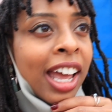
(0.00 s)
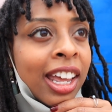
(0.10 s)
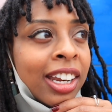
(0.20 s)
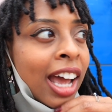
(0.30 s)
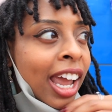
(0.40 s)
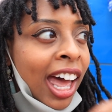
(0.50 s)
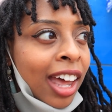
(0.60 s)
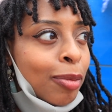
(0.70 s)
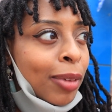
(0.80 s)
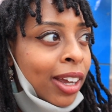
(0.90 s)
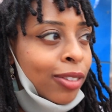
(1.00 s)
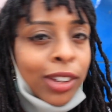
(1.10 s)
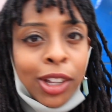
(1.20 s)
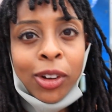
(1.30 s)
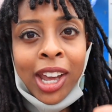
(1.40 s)
and I had my
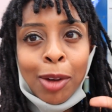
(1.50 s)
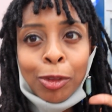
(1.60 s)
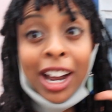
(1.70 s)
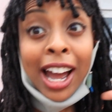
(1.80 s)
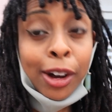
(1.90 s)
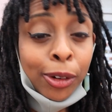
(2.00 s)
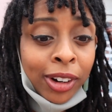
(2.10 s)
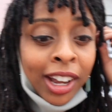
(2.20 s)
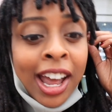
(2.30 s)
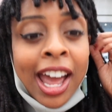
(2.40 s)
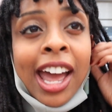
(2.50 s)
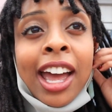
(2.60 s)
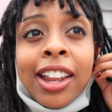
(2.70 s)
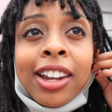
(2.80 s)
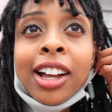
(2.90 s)
video camera out,
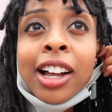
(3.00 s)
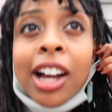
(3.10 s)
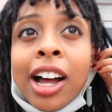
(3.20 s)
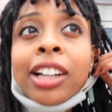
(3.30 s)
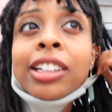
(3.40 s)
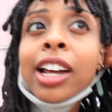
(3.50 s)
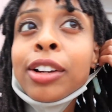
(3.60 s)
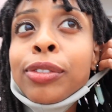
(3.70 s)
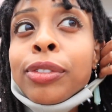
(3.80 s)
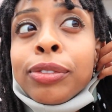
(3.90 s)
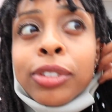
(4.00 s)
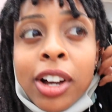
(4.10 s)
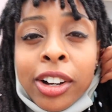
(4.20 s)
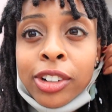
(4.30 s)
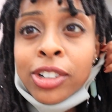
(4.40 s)
and a lot of
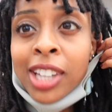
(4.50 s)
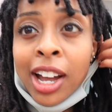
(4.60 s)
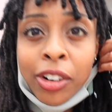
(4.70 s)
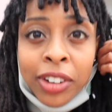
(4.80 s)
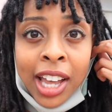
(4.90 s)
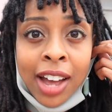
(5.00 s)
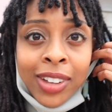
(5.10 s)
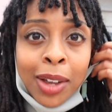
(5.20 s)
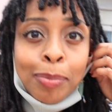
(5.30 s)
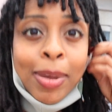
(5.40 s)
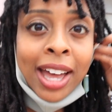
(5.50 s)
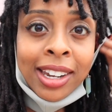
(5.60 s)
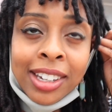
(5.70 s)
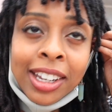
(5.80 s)
vloggers already have like a bad